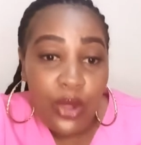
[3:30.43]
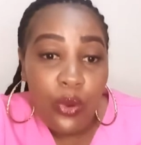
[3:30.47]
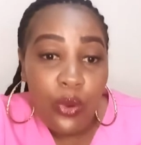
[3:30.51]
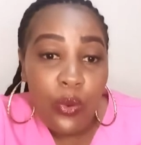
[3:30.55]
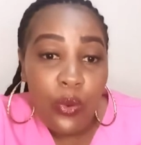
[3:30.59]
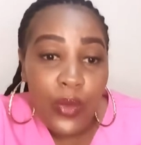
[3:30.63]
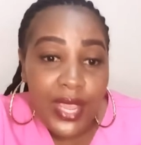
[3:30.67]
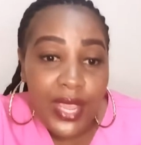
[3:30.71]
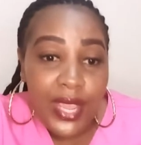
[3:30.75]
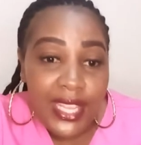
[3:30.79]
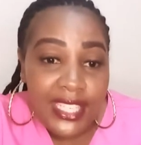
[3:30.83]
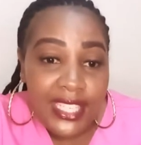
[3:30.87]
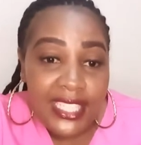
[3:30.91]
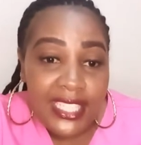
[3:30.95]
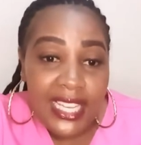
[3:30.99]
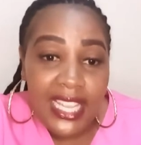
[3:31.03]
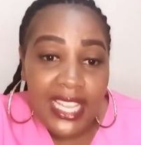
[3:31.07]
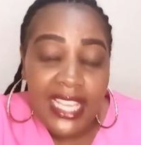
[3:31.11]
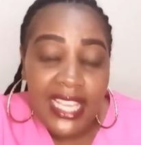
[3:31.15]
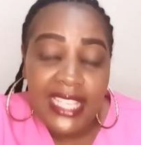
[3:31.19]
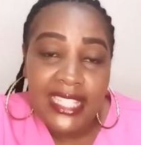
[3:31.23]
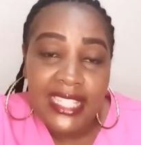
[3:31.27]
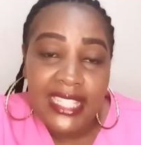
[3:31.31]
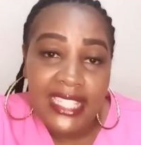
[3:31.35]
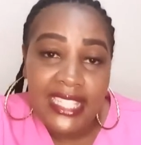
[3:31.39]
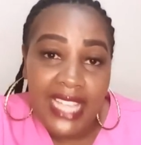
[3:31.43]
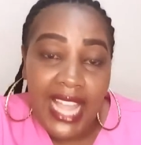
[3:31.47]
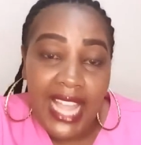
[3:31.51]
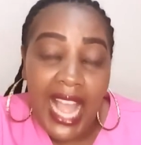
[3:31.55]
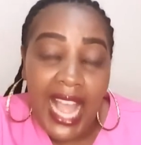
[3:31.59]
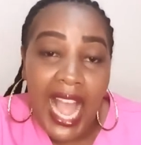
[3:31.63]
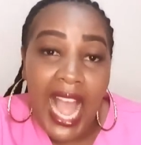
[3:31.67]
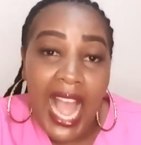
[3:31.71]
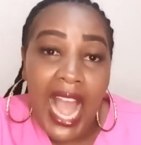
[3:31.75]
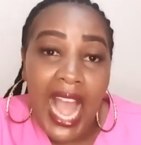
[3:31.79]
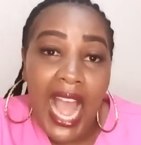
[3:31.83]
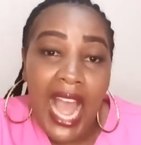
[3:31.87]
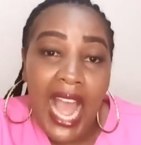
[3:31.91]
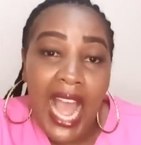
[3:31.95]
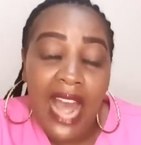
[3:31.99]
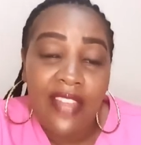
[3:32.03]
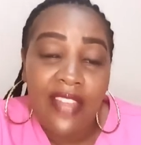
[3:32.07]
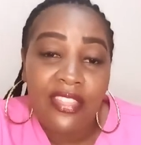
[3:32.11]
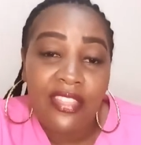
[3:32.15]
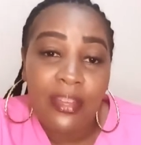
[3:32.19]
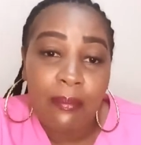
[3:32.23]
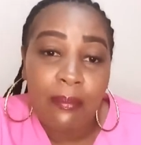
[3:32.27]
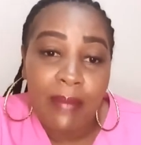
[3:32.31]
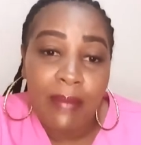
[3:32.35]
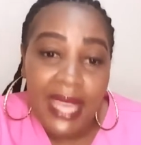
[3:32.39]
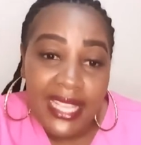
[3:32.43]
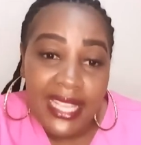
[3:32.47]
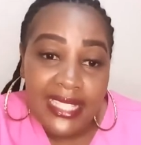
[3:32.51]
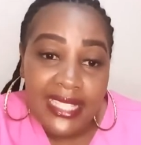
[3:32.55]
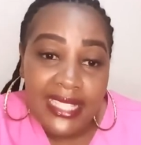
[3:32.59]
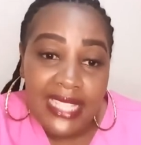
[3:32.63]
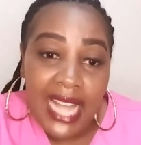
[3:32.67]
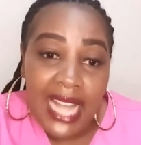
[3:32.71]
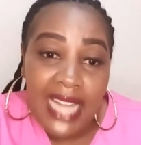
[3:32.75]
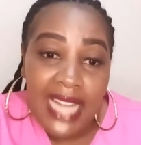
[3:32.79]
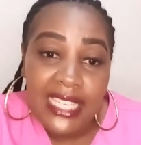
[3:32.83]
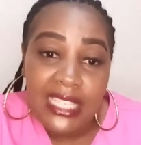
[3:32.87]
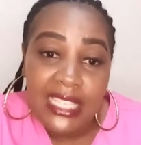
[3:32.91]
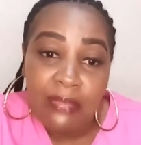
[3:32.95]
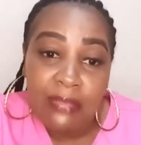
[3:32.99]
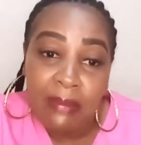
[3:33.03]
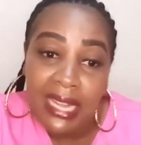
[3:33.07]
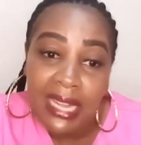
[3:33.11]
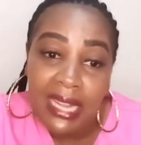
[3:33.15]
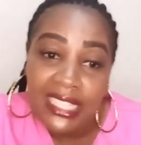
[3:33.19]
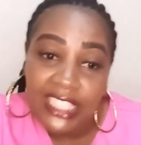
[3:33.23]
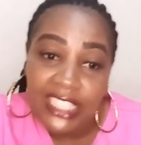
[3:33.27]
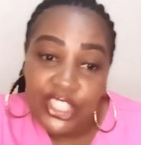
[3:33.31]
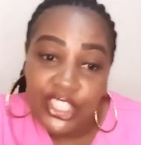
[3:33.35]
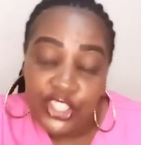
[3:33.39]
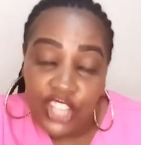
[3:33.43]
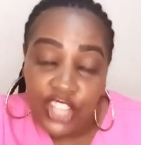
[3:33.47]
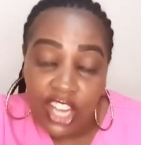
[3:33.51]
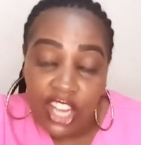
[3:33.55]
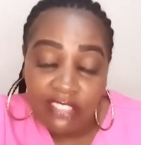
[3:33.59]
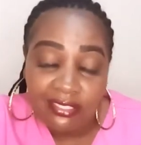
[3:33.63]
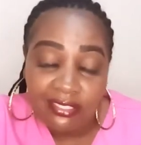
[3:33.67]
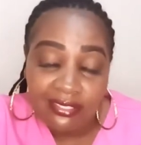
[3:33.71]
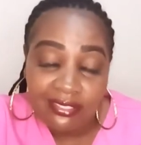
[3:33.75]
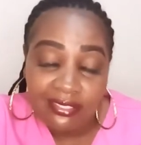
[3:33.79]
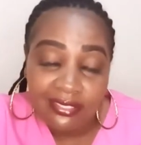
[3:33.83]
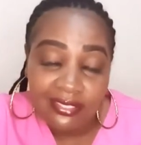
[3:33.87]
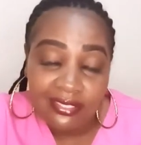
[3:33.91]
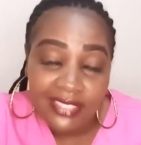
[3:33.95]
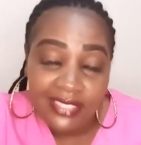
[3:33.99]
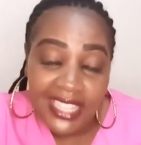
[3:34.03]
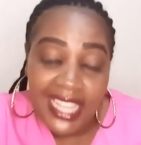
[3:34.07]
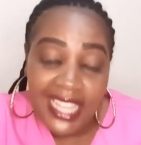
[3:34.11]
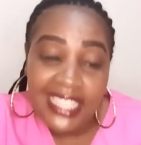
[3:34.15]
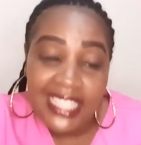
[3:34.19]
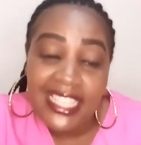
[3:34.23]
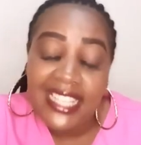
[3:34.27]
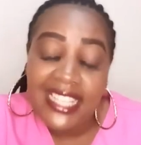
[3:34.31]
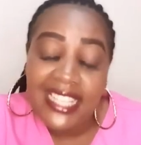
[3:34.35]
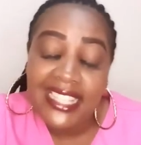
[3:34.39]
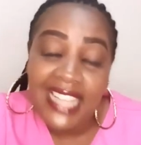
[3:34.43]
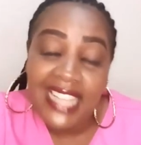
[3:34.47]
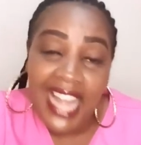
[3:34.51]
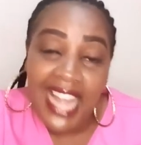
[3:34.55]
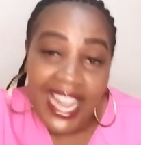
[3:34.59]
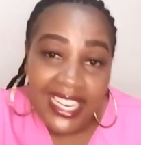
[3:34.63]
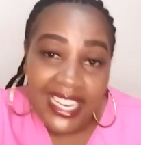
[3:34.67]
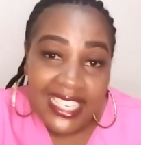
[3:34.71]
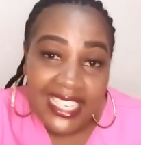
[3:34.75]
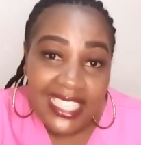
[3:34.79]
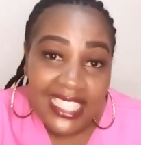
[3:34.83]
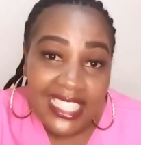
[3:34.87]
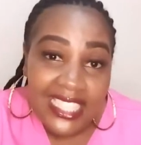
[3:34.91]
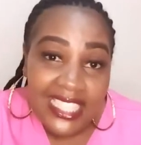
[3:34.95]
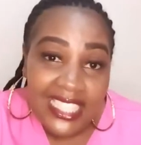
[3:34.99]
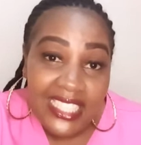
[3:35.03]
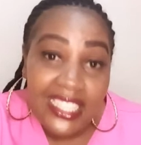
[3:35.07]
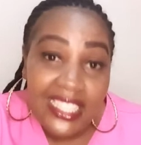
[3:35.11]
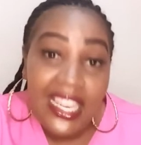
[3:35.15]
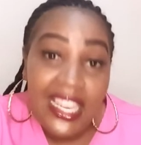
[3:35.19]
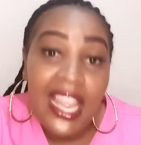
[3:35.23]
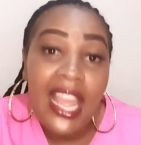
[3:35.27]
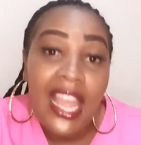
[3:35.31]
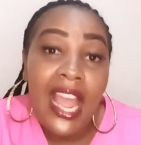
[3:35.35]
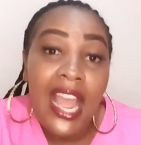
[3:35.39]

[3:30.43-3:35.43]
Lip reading: which is the best anti-malarial that is currently